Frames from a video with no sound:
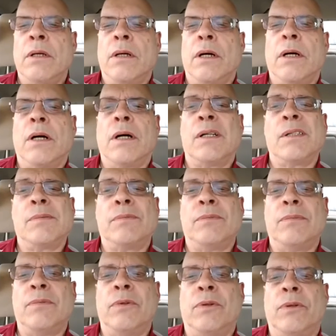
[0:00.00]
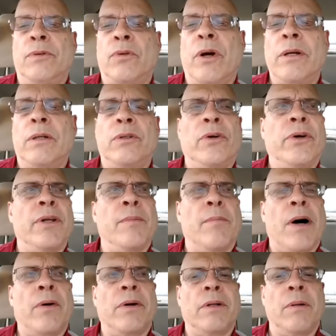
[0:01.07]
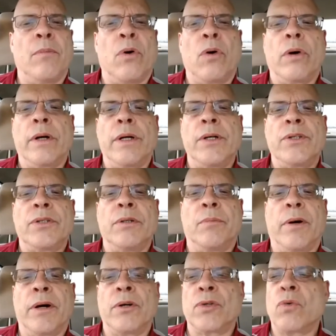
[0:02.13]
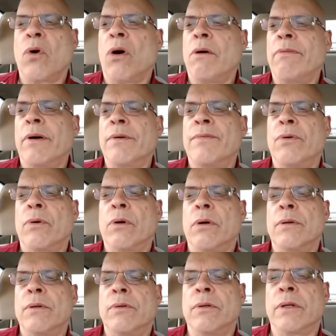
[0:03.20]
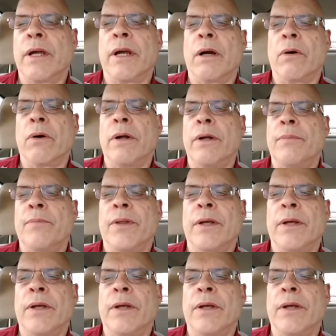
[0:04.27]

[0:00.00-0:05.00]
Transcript: Try to learn the amount of the mortgage the buyers qualify for to carry